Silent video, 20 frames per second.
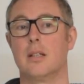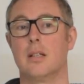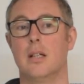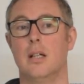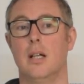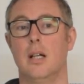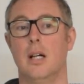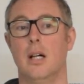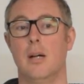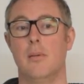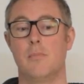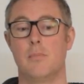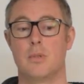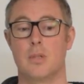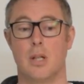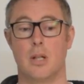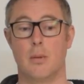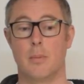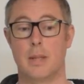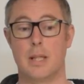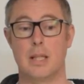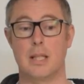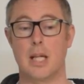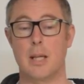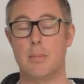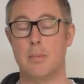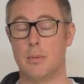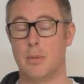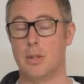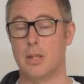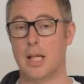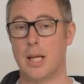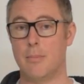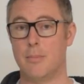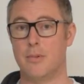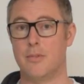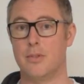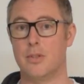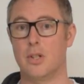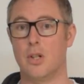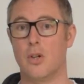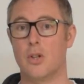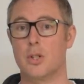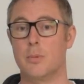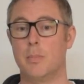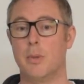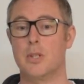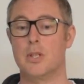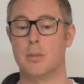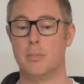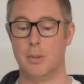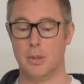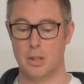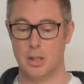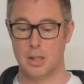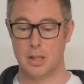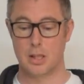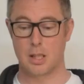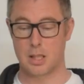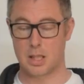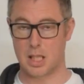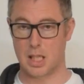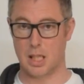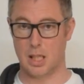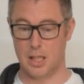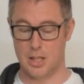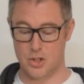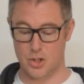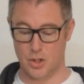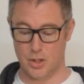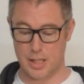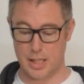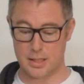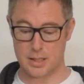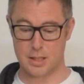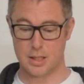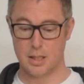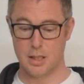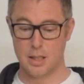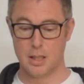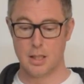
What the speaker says: so that we can keep him on camera for as long as possible, because he'll enjoy that.